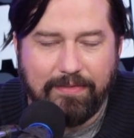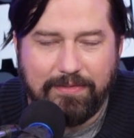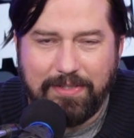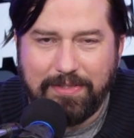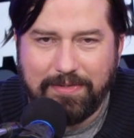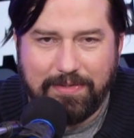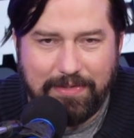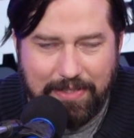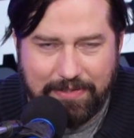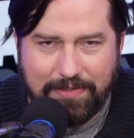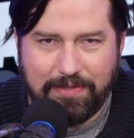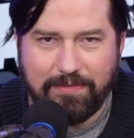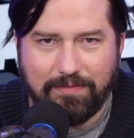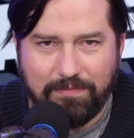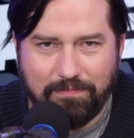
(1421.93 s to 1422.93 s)
Just
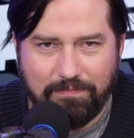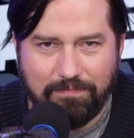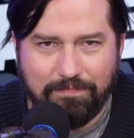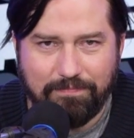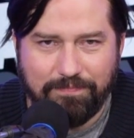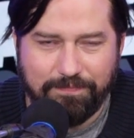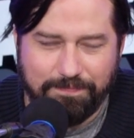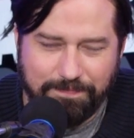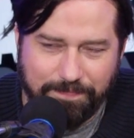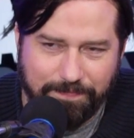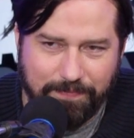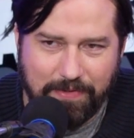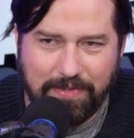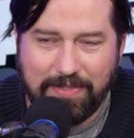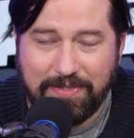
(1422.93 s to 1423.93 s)
listen.
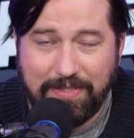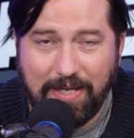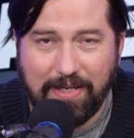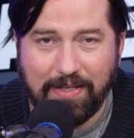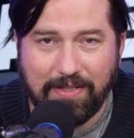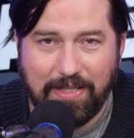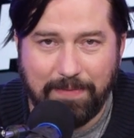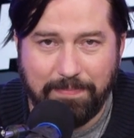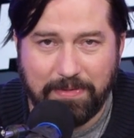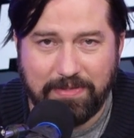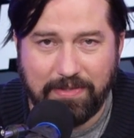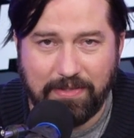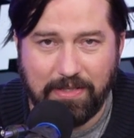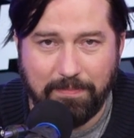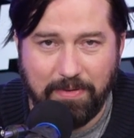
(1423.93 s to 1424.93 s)
The second clip is
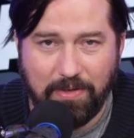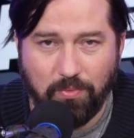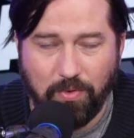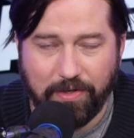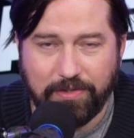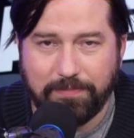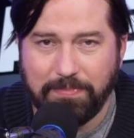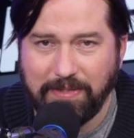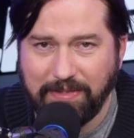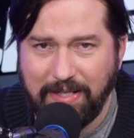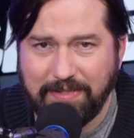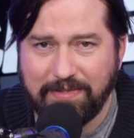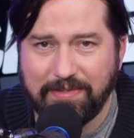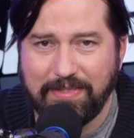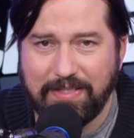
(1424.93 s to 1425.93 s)
a little bit worse, but
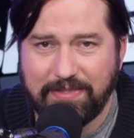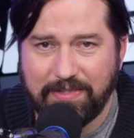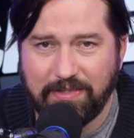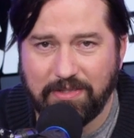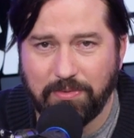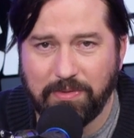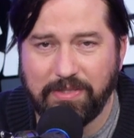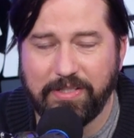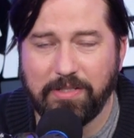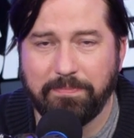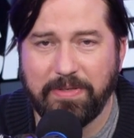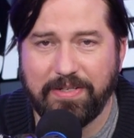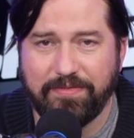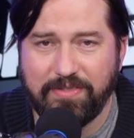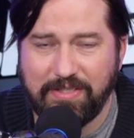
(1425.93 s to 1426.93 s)
let's listen to a little
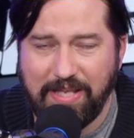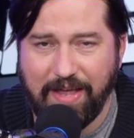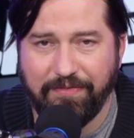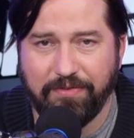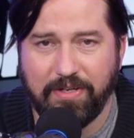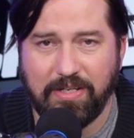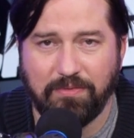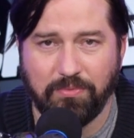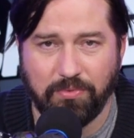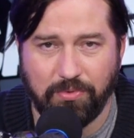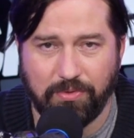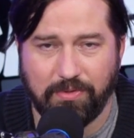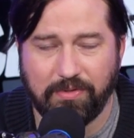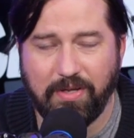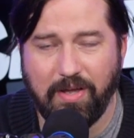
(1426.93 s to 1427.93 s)
bit of Stephanie
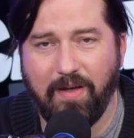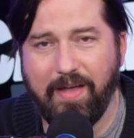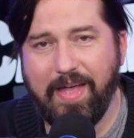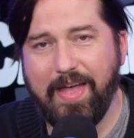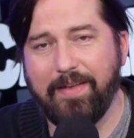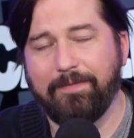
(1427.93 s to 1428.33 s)
Ruhle. Go ahead.